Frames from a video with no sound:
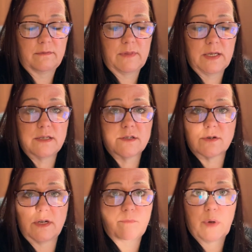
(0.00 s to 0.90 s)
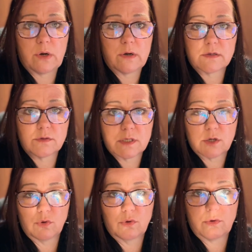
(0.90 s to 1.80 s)
the history of barns was
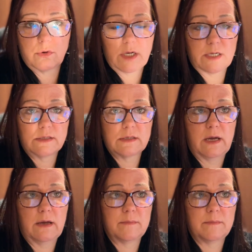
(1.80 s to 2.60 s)
cool because